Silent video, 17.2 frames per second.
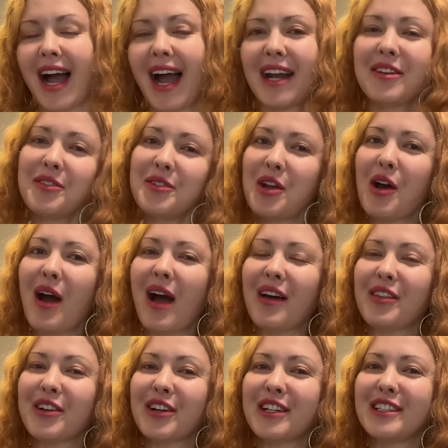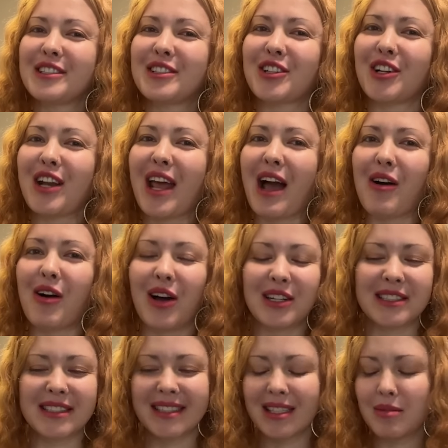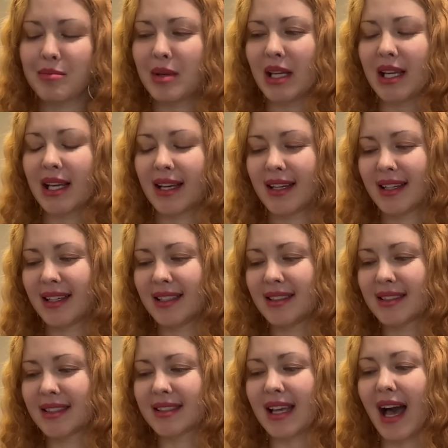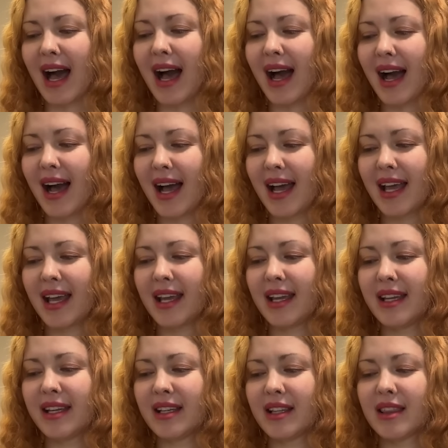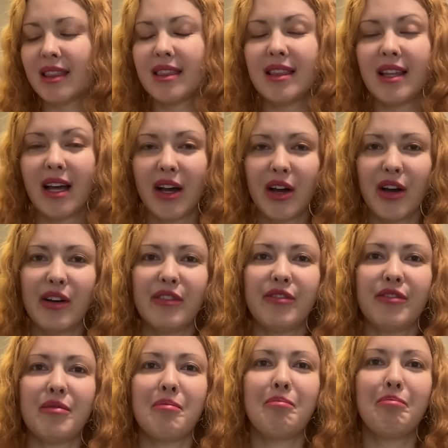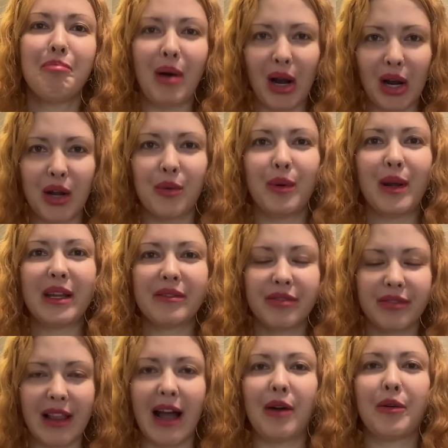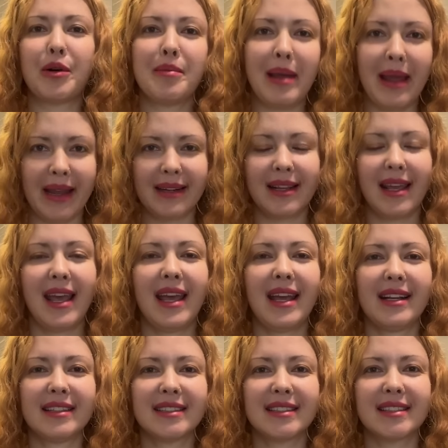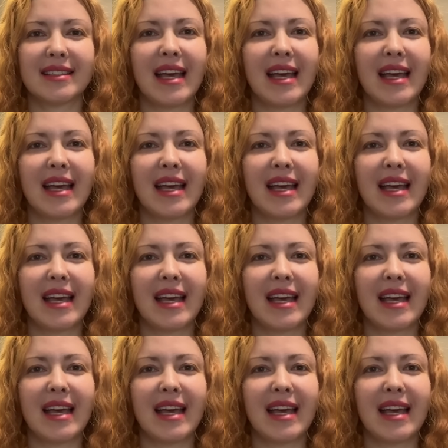I don't know how they're gonna turn out, honestly, because I love buckwheat flour pancakes.